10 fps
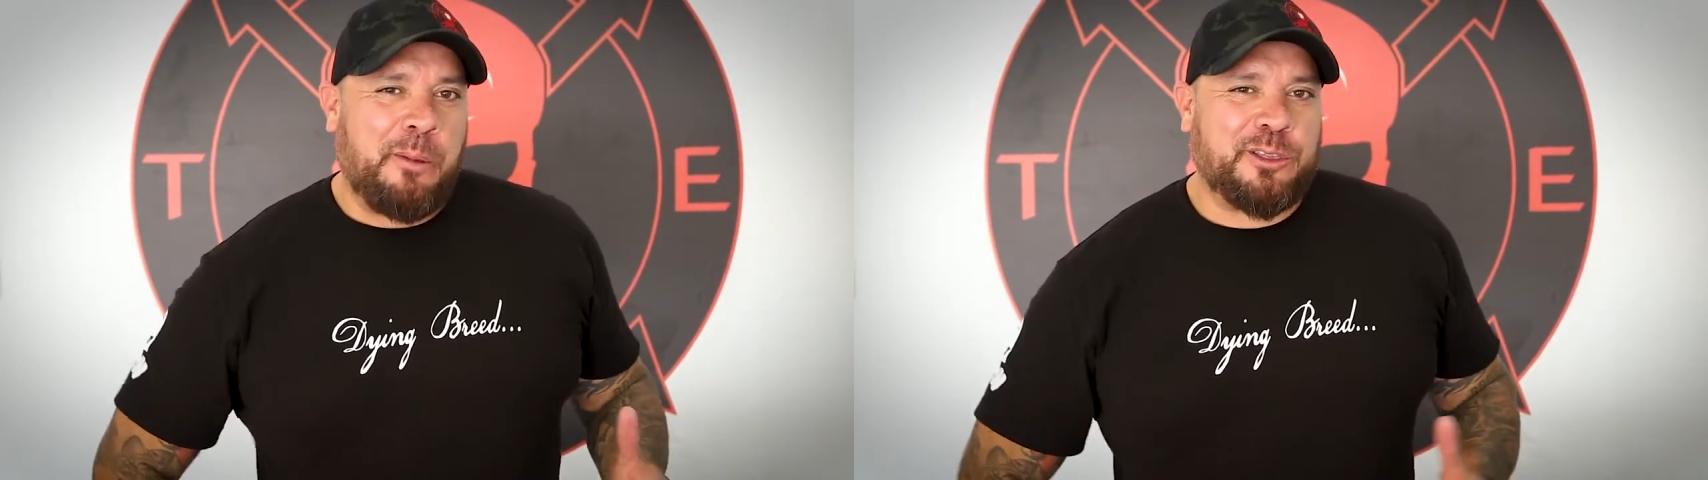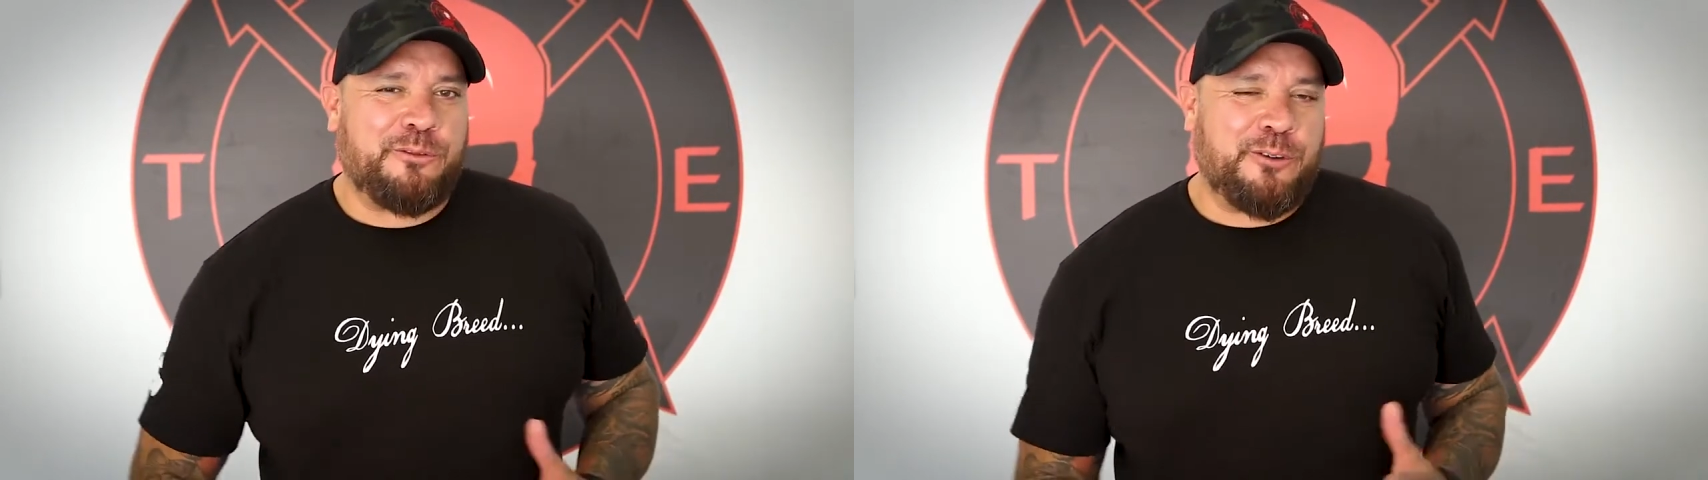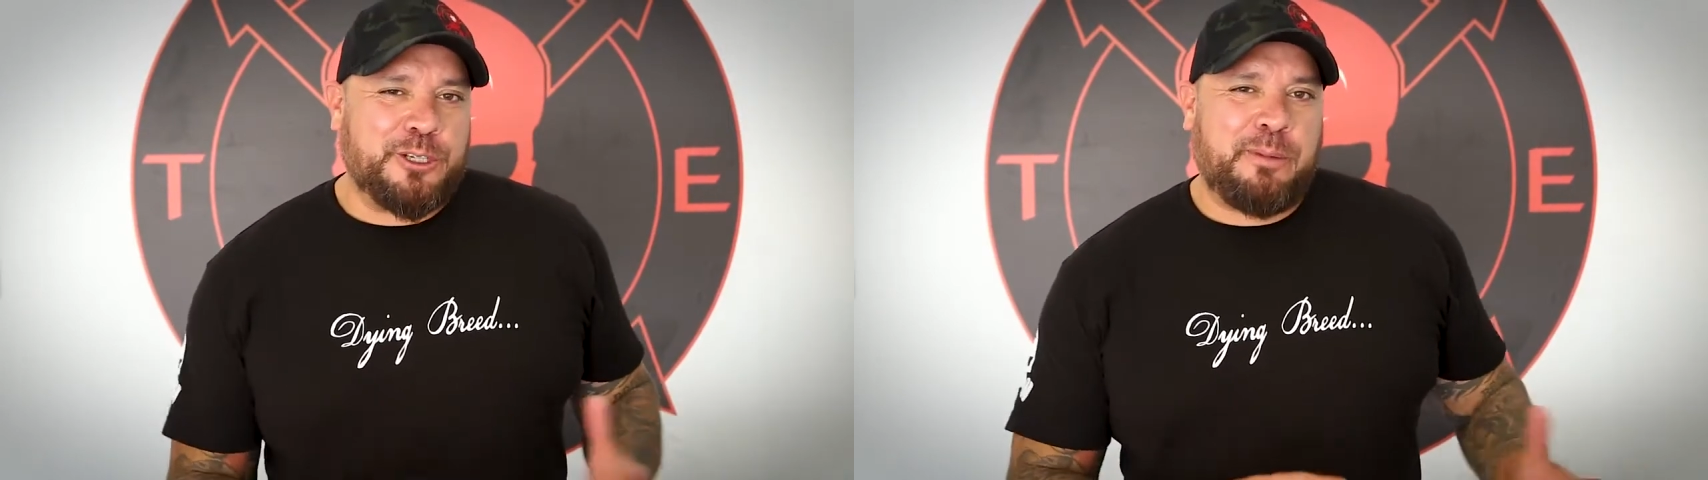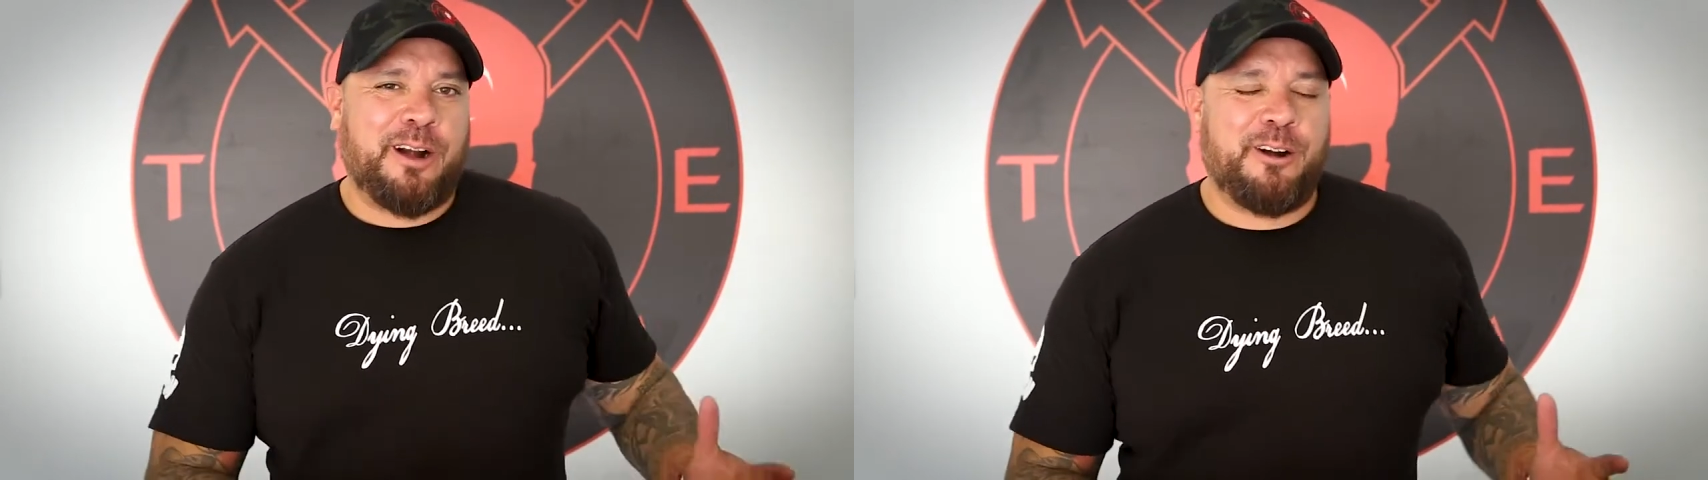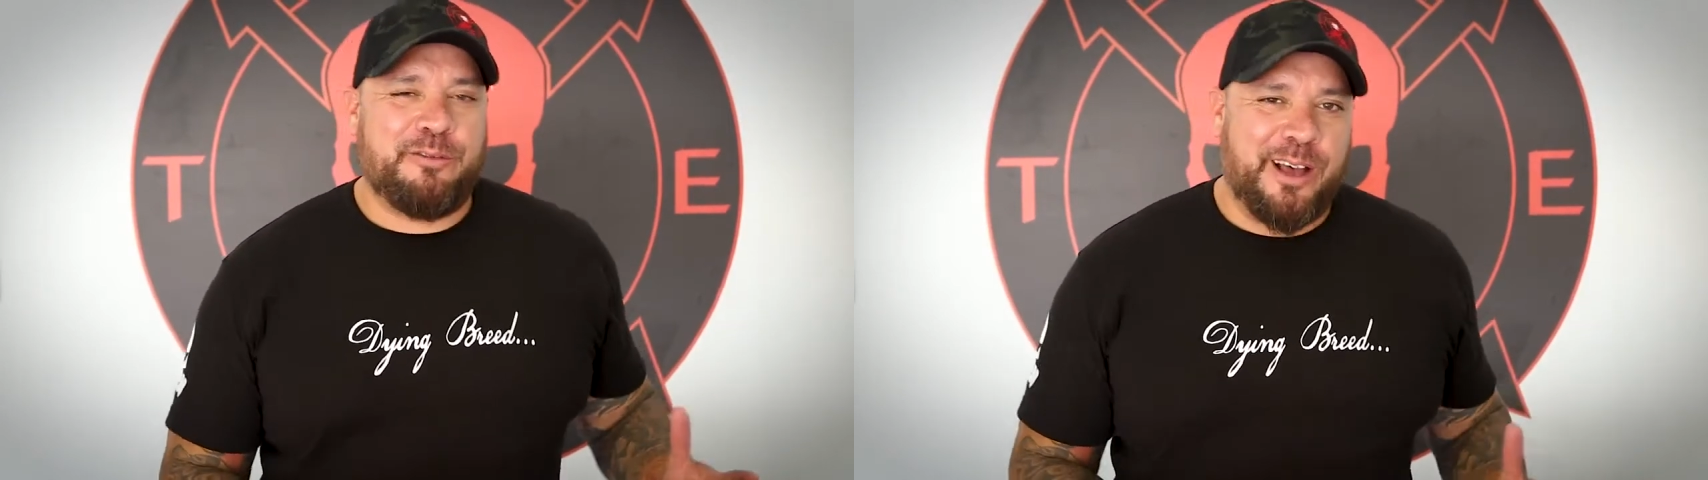bought the first
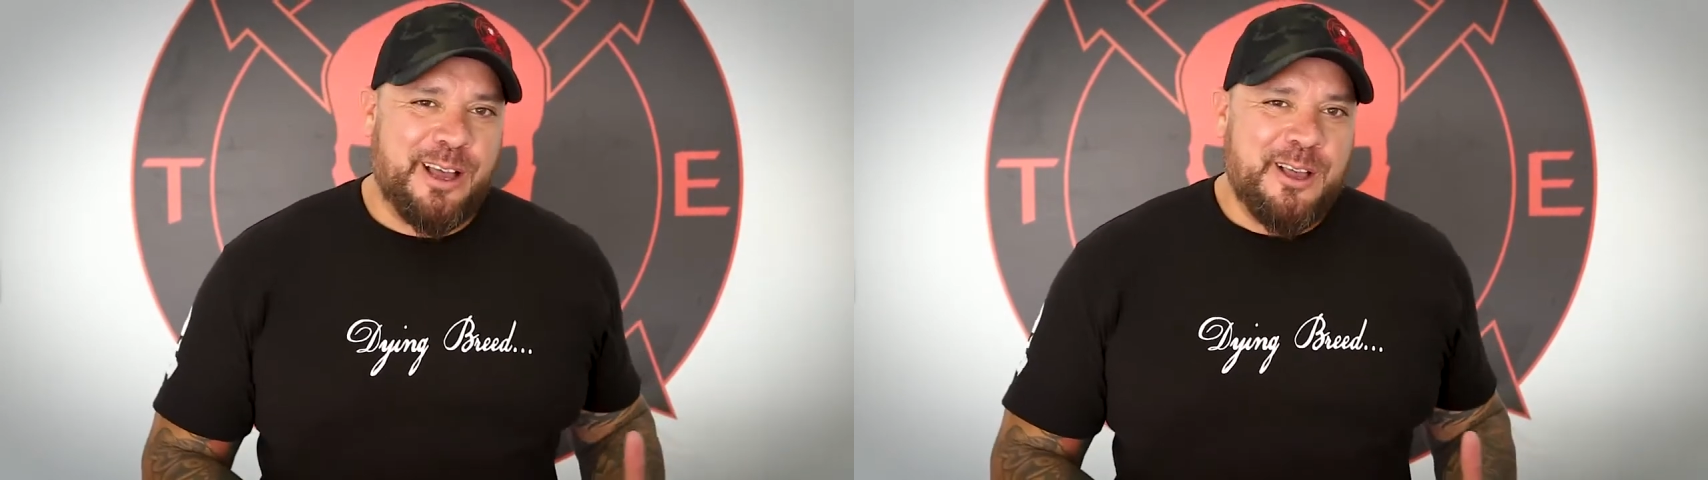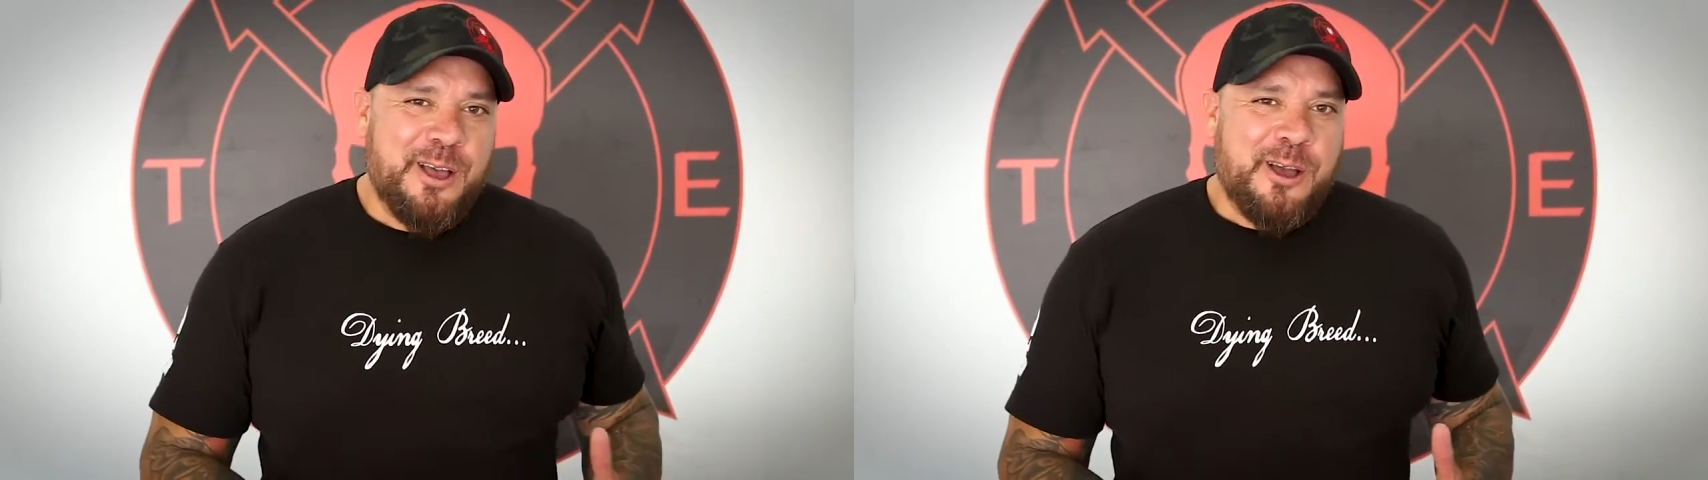pair of uh,